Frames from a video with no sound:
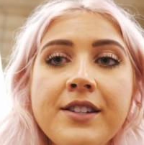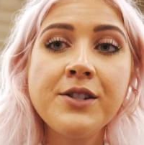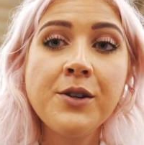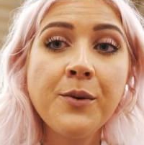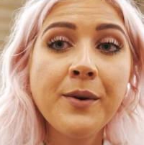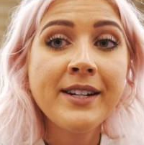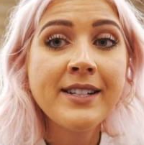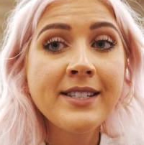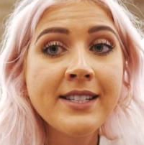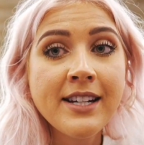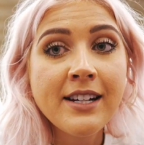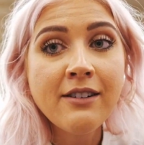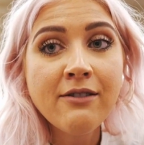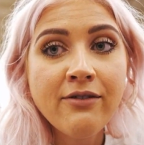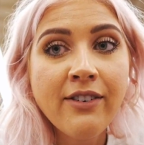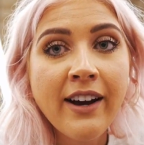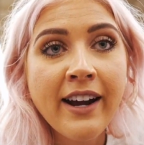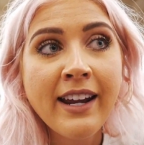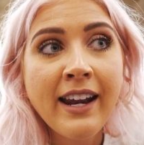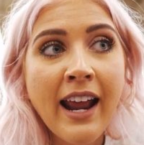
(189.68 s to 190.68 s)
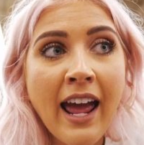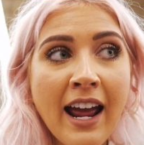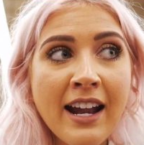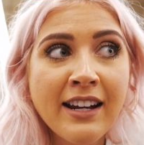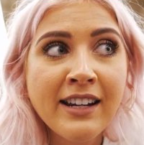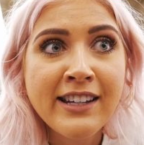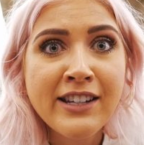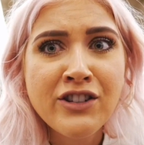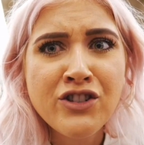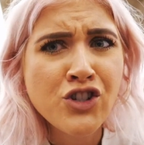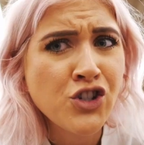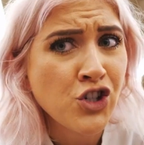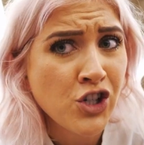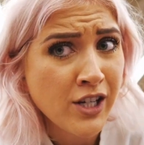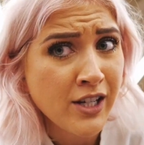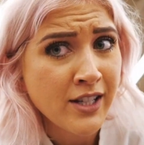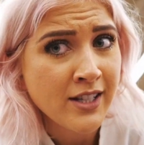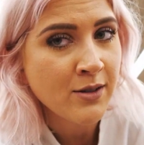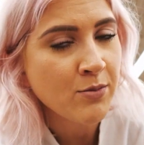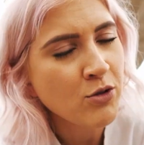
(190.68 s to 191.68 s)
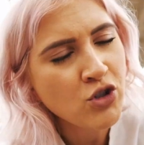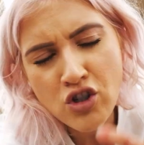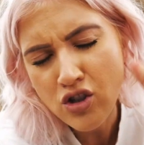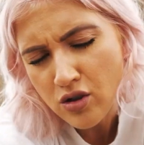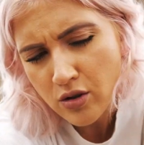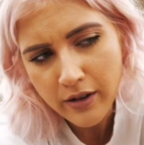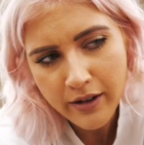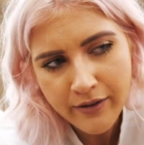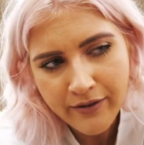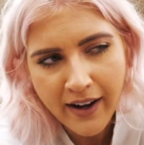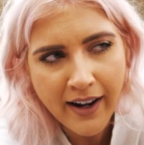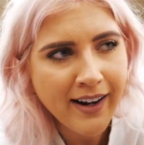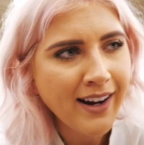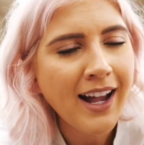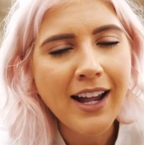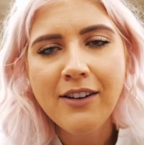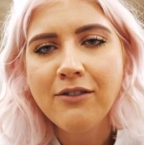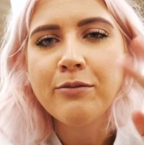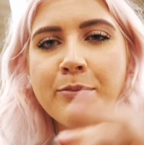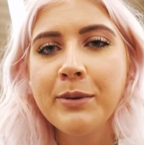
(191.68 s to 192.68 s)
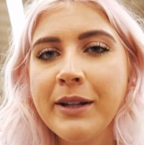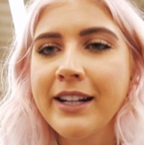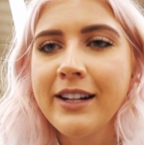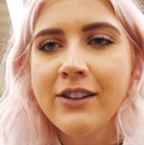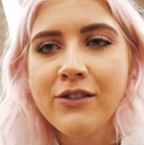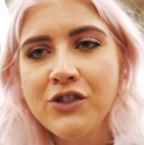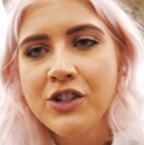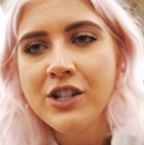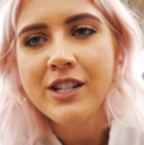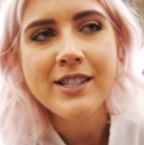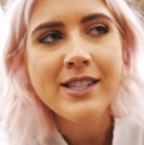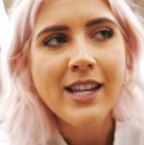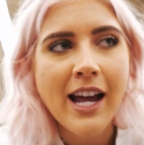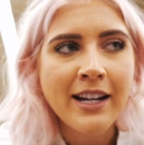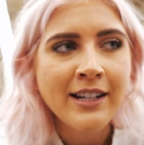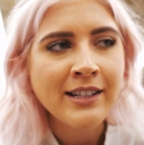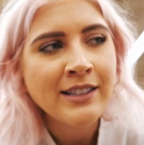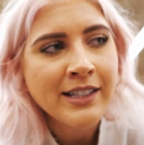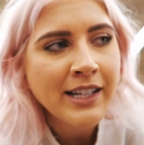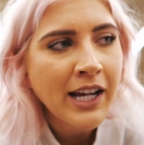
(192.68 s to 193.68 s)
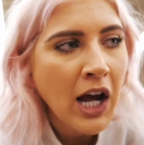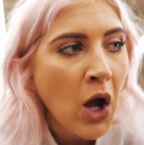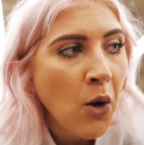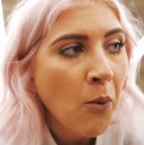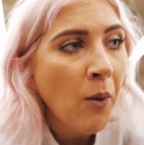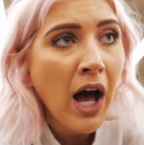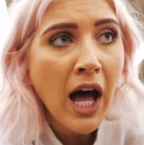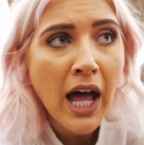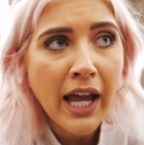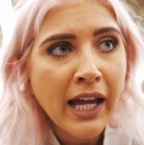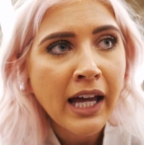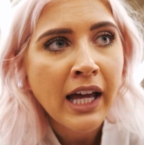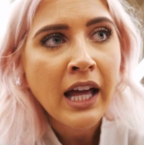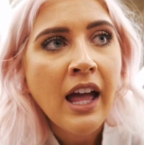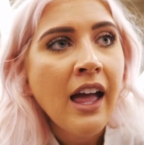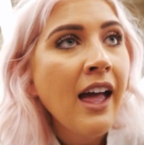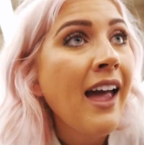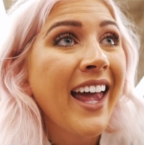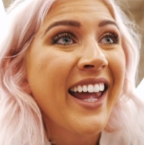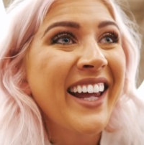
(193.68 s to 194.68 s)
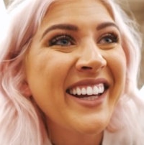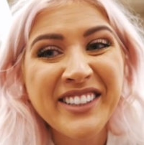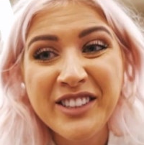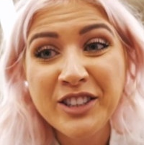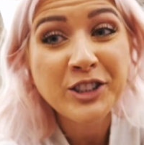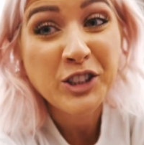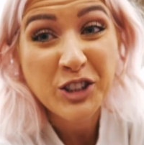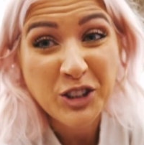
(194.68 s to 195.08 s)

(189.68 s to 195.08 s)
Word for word: so I didn't find any jeans, which is totally fine. I have plenty of jeans that I can D I Y and